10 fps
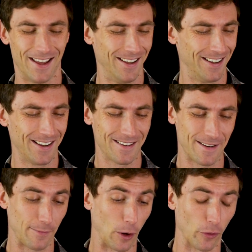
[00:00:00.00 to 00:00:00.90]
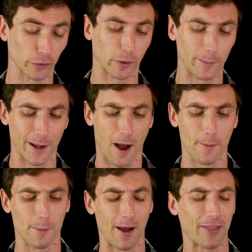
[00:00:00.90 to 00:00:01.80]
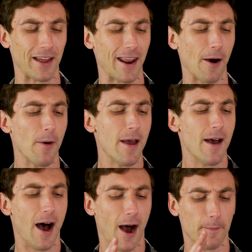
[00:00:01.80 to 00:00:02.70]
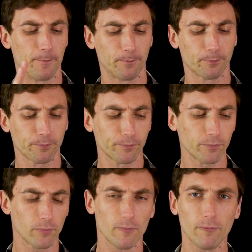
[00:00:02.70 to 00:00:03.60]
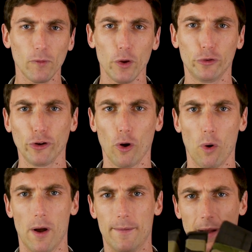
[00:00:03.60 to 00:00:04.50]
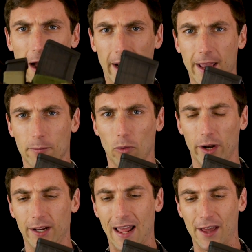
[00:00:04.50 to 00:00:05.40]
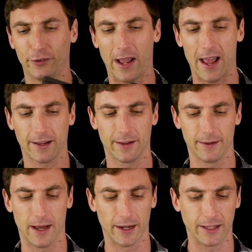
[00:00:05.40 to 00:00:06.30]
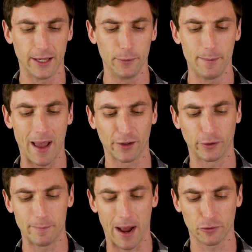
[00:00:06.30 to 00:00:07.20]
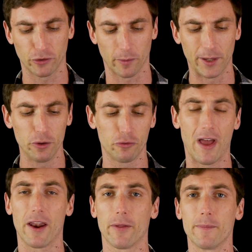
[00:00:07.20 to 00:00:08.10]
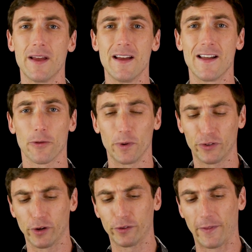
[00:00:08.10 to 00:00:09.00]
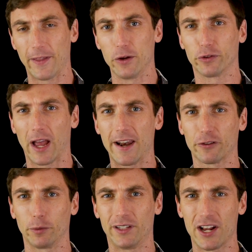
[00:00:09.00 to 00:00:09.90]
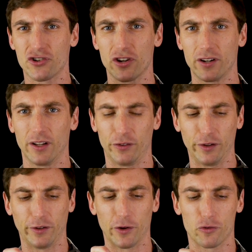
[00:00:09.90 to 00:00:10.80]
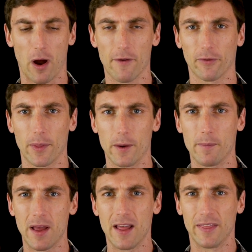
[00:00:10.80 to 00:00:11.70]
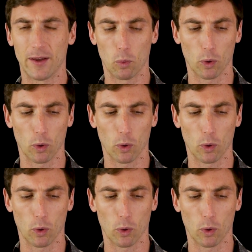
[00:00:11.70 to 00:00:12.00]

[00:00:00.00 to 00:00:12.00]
I know there's going to be a comment about that now. Um, so I am running Esstac uh, KYWI magazine pouches. I'm a huge fan of them. The reason is that they use Kydex retention. It's easy to draw from them. They